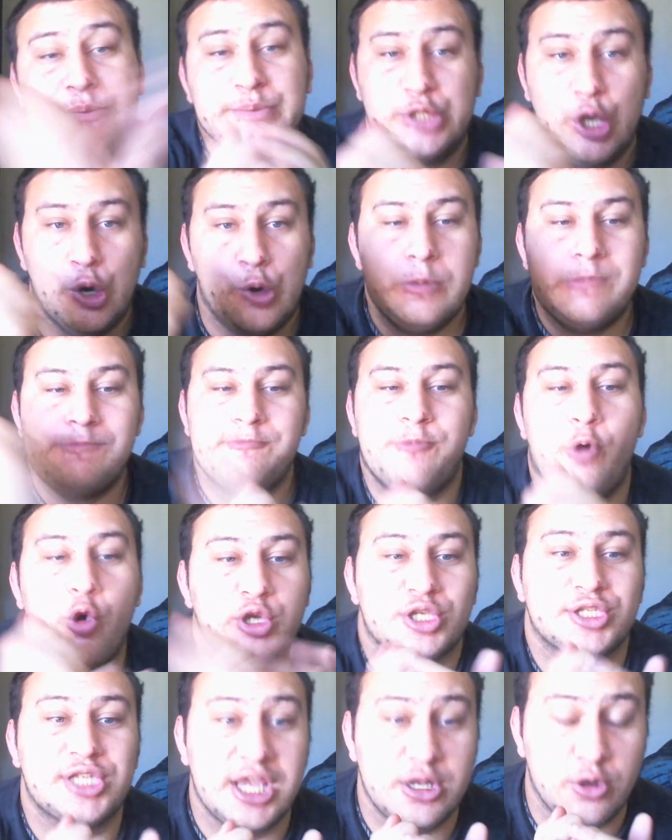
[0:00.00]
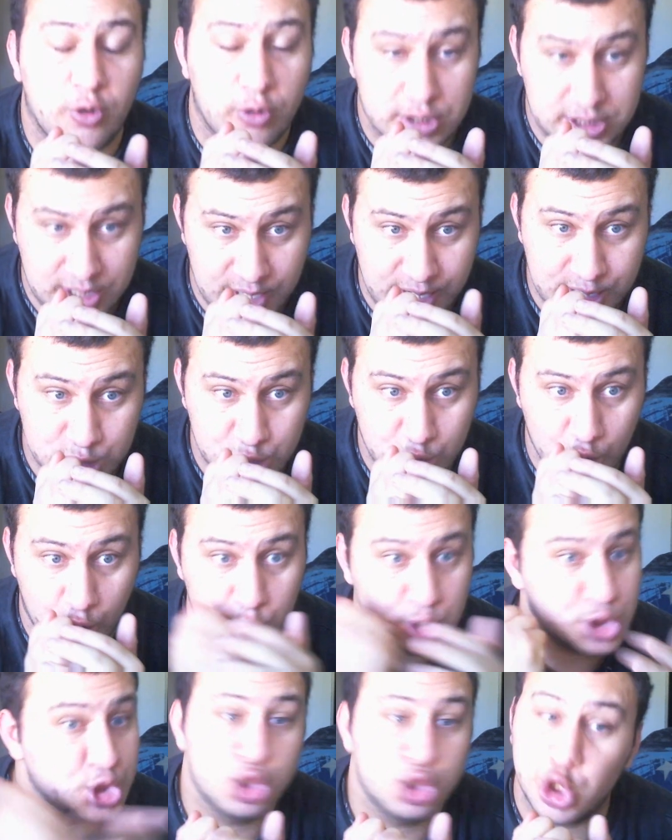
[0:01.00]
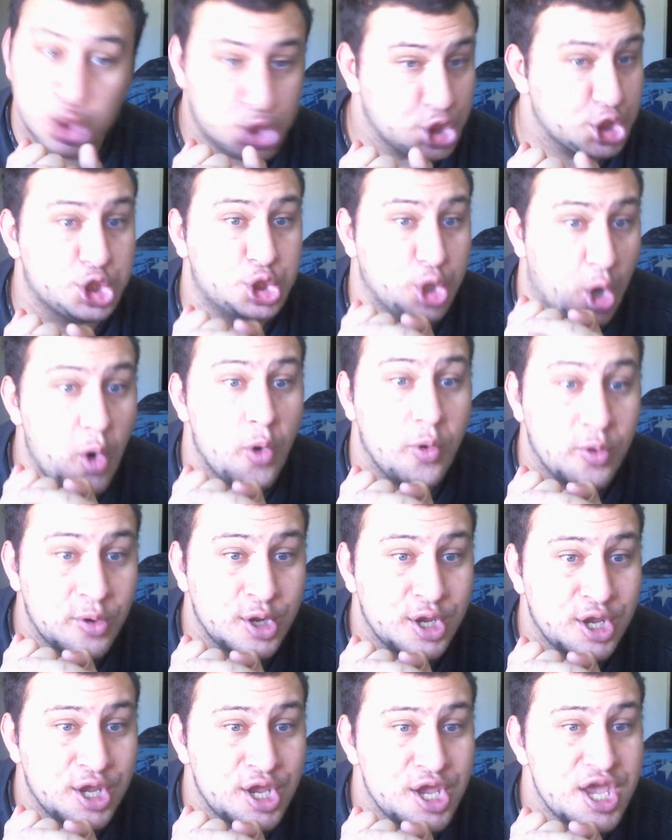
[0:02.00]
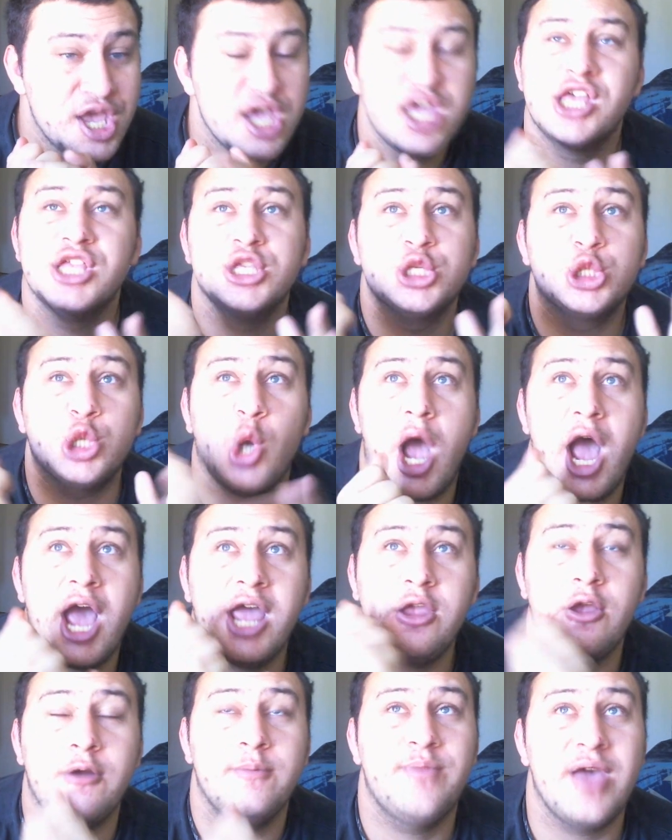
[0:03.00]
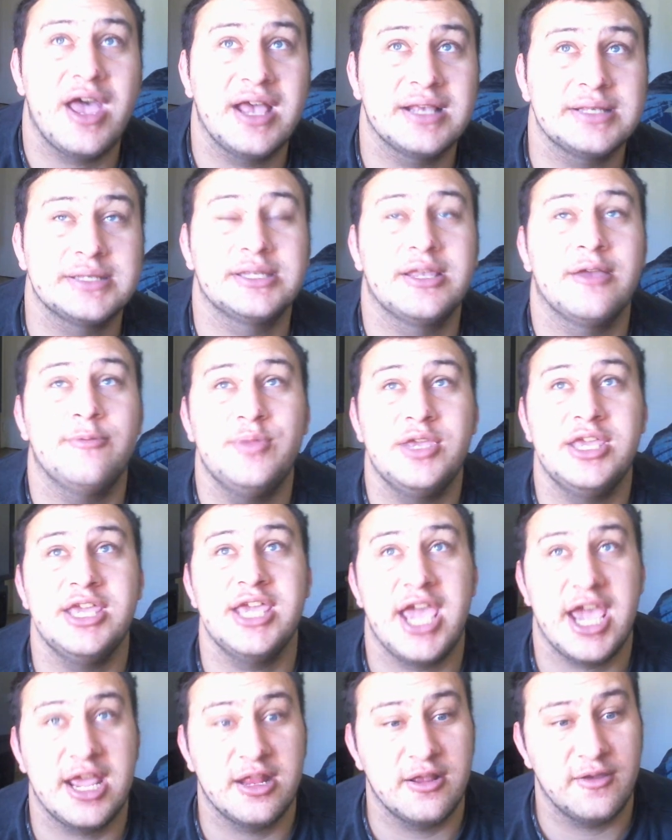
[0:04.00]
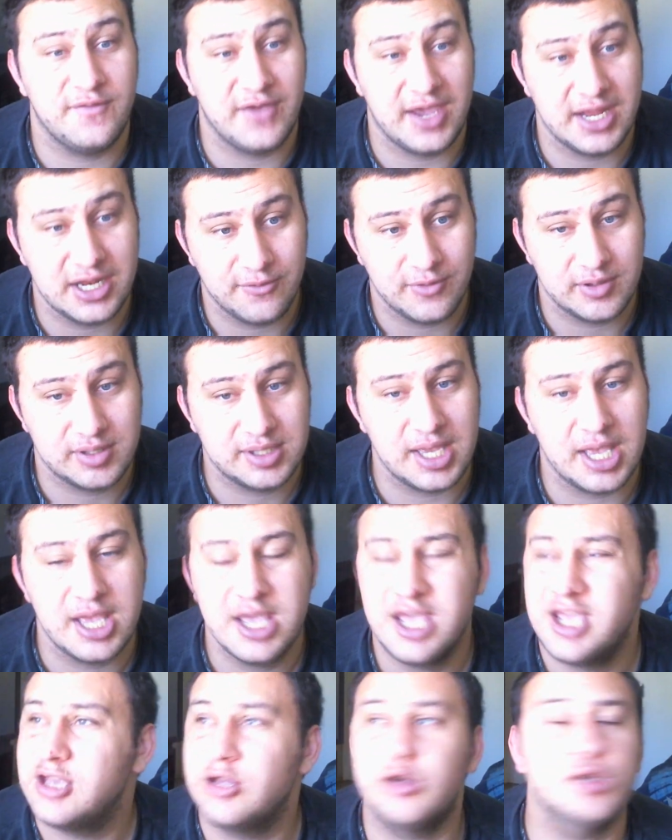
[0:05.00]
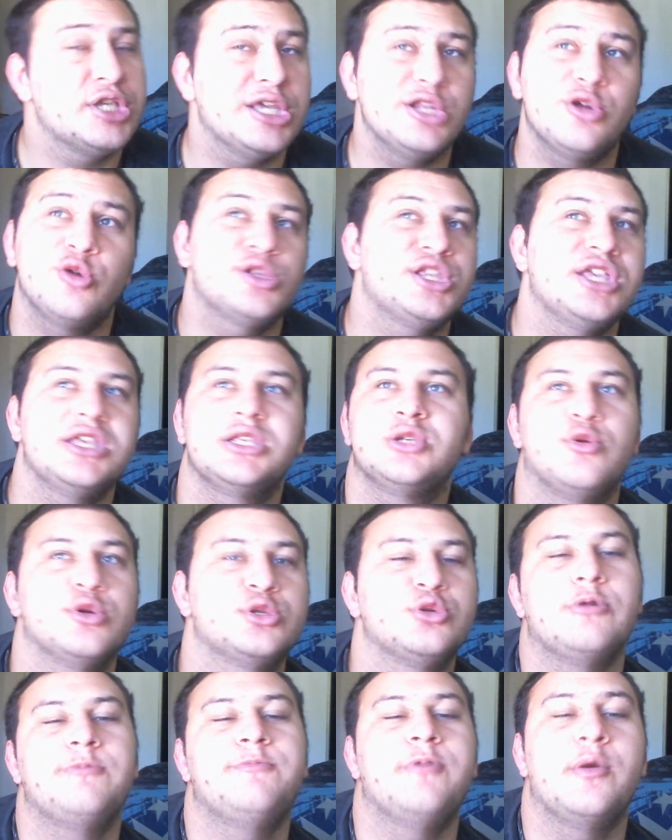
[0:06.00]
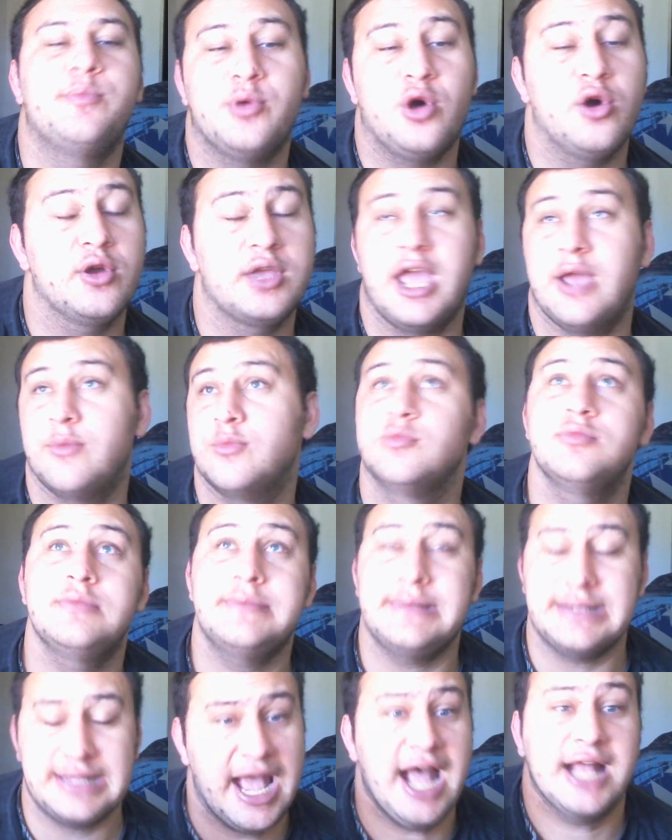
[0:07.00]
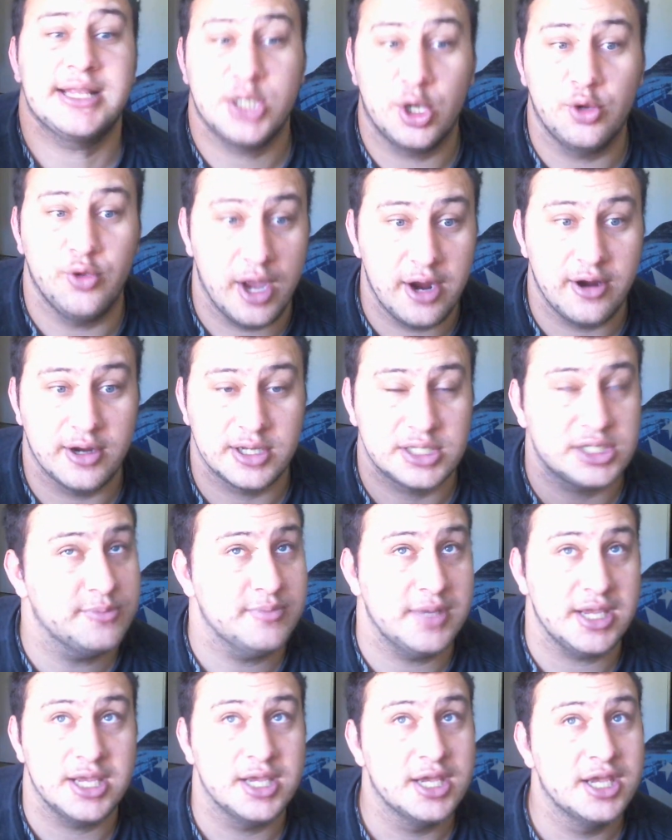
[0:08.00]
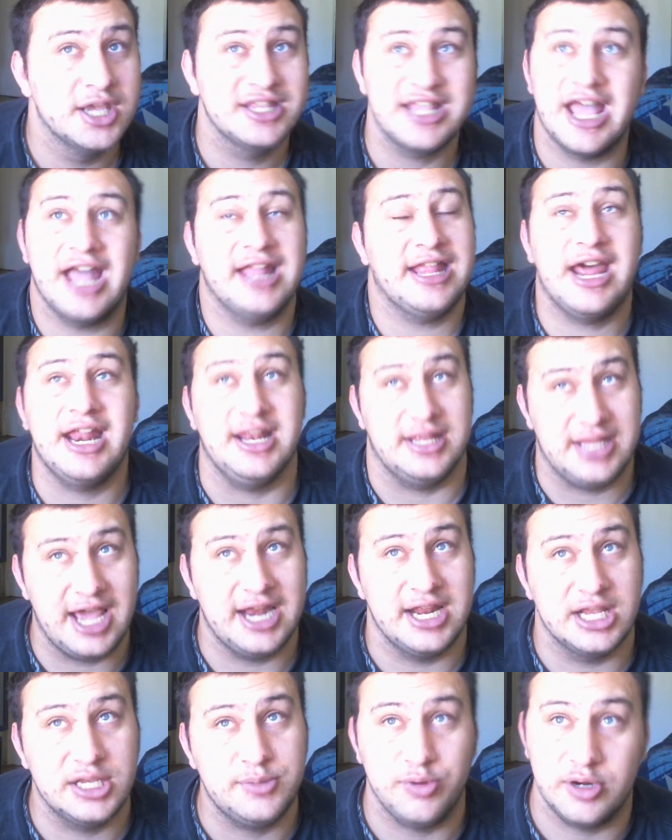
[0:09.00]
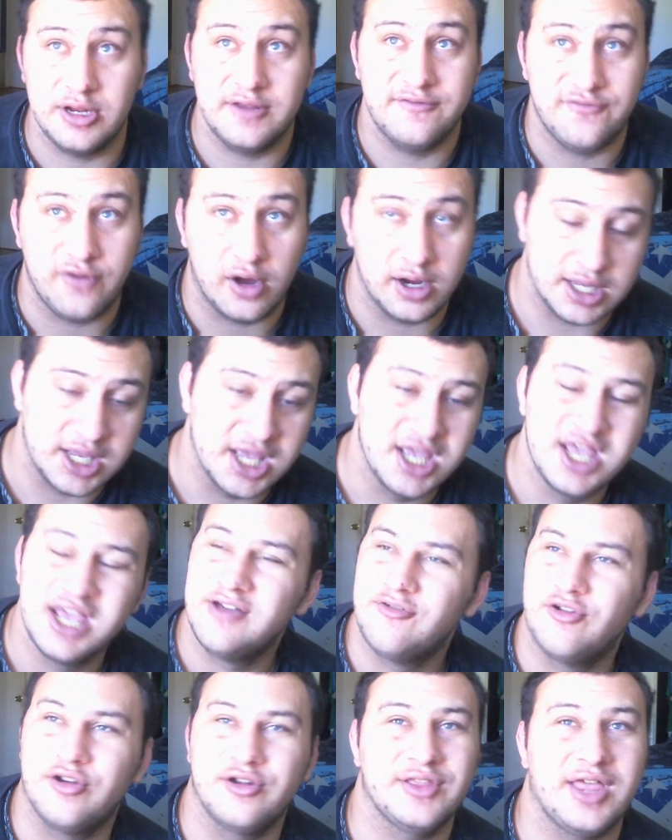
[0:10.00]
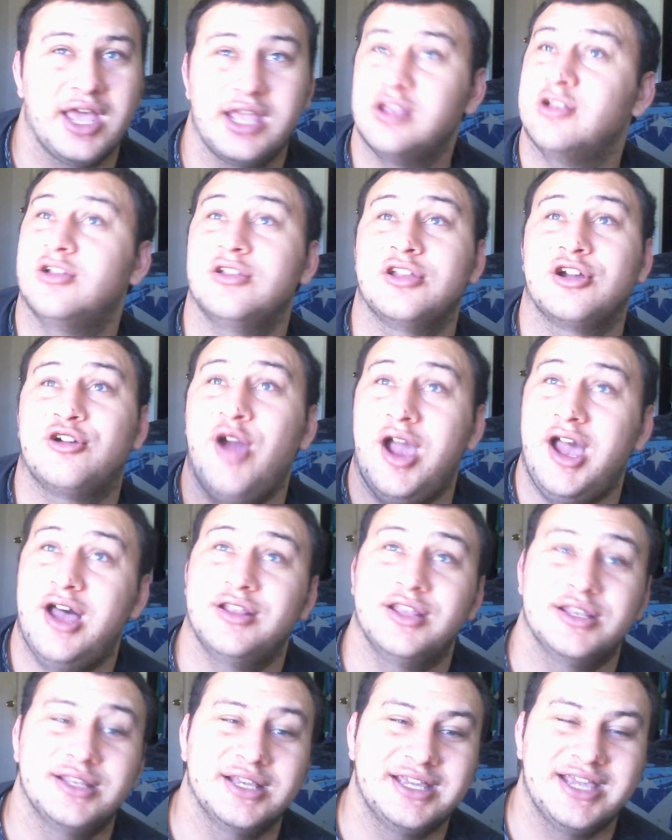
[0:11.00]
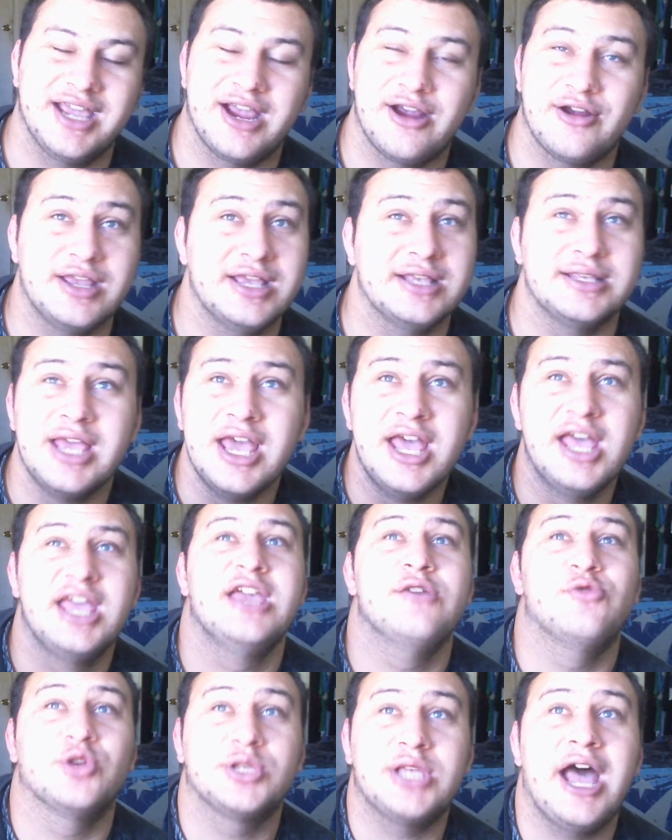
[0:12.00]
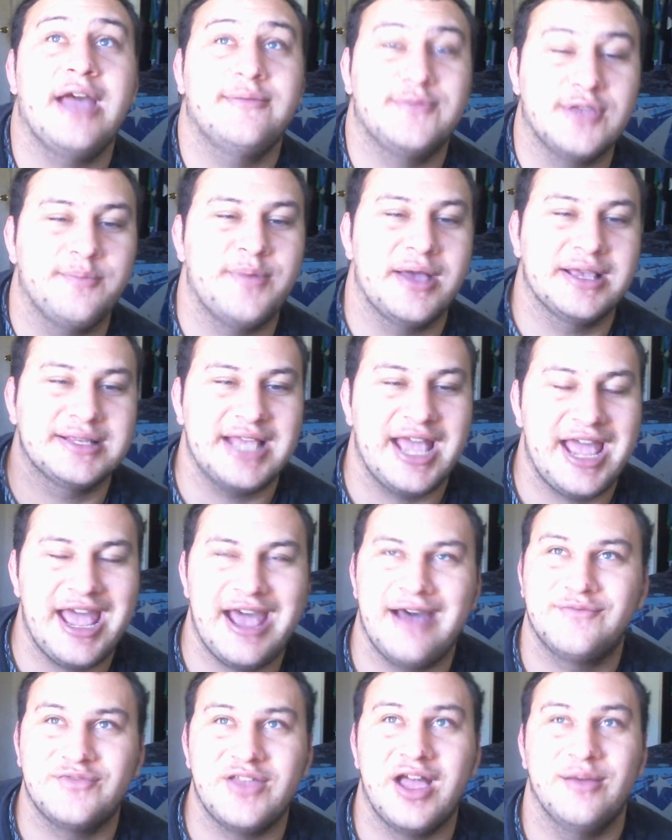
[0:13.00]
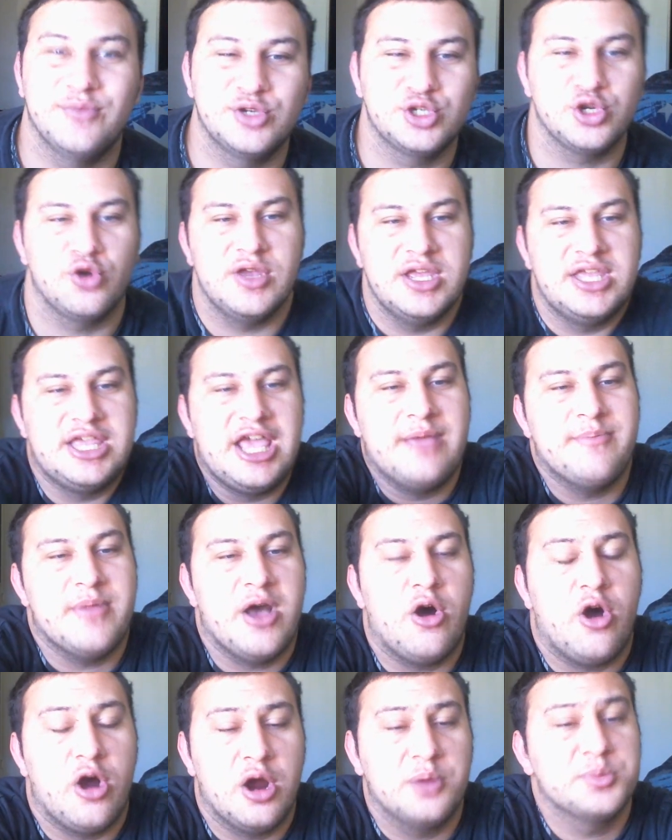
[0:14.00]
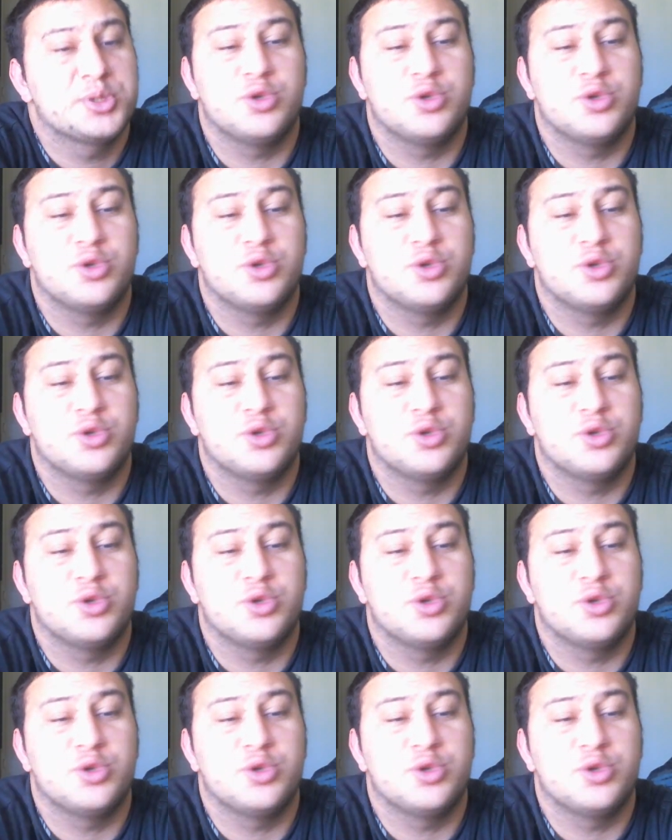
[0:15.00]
Don't force Tito Ortiz jokes. Just don't. Try your best to be innovative with it. You know, Tito Ortiz going to a football game. That's hilarious to me. That is pretty funny. Where, like, you know, the crowd doesn't care. He was hyped up as the halftime show. He came out arms